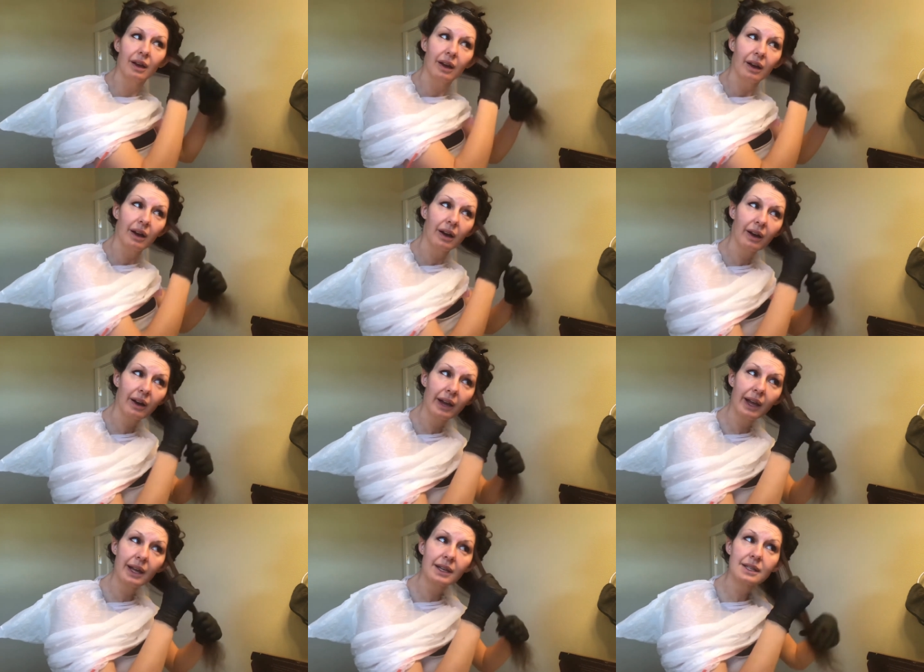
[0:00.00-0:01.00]

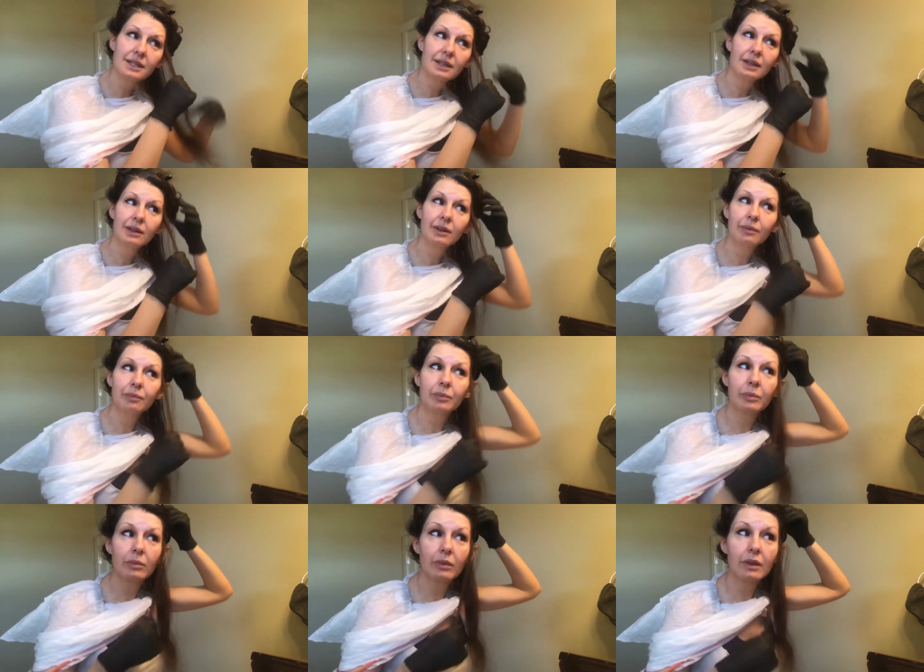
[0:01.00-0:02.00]
Alright,
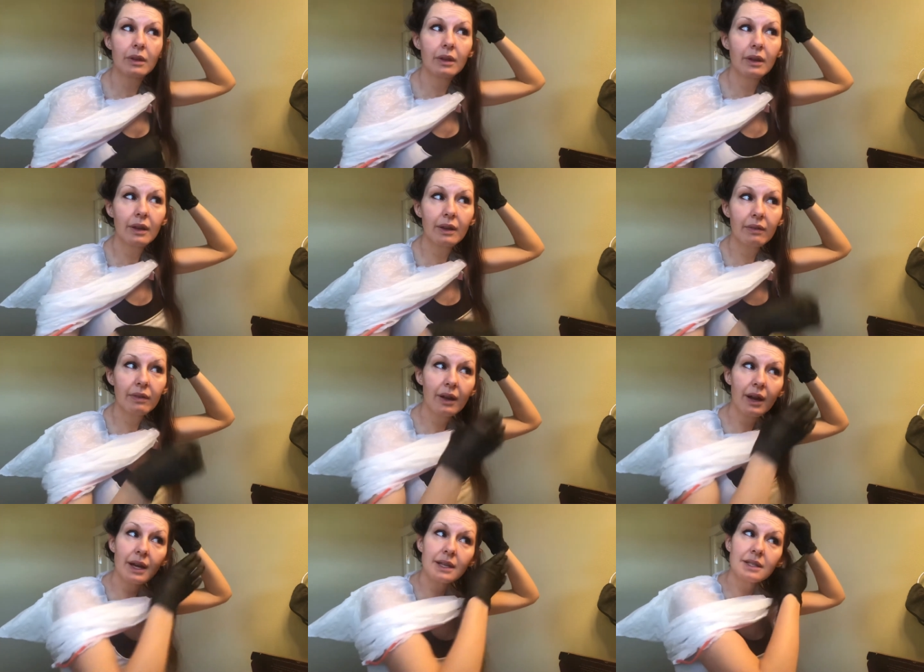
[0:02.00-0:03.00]
I've
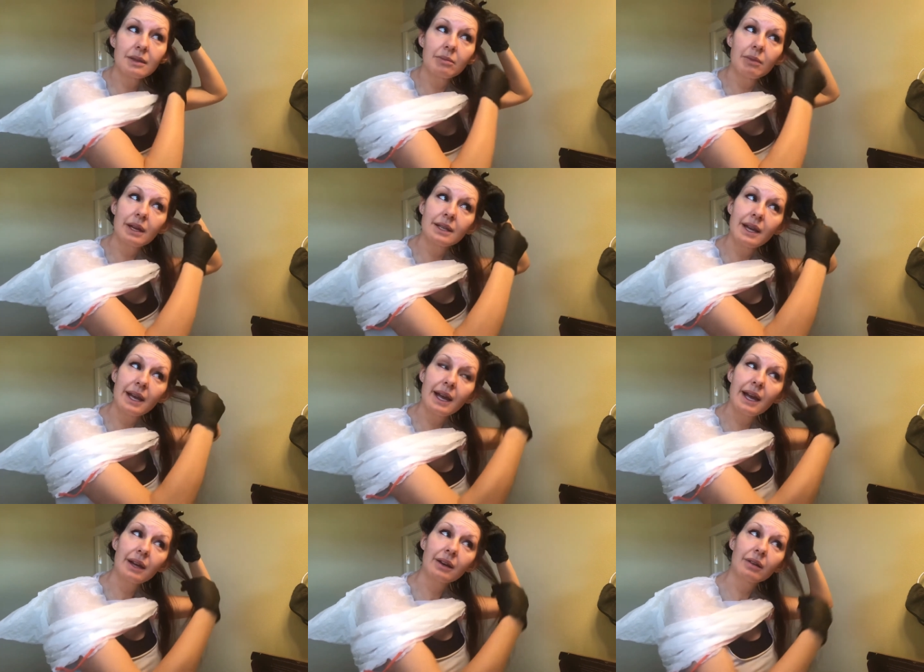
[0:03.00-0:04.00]
got my
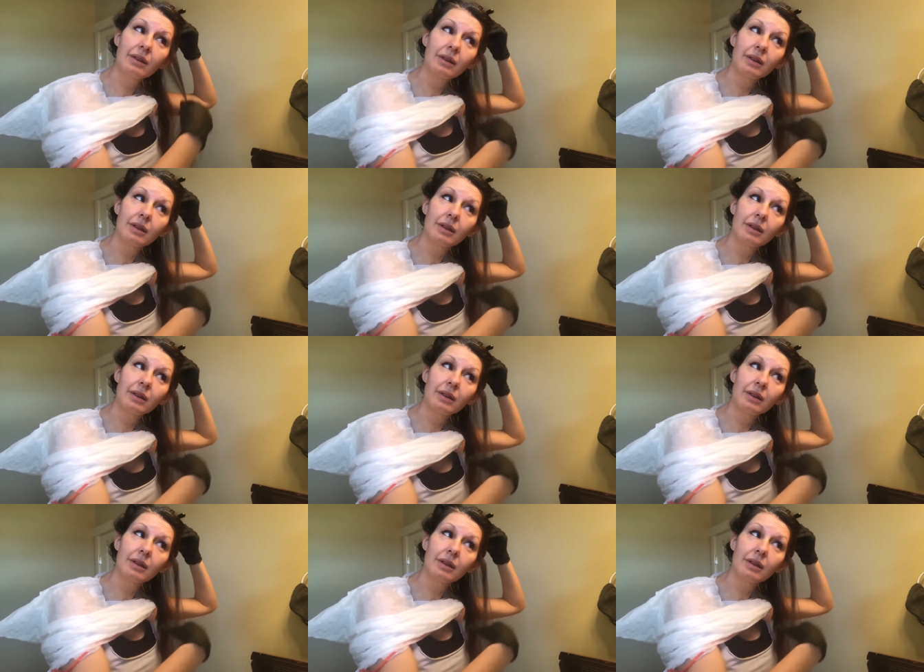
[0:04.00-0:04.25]
diagonal.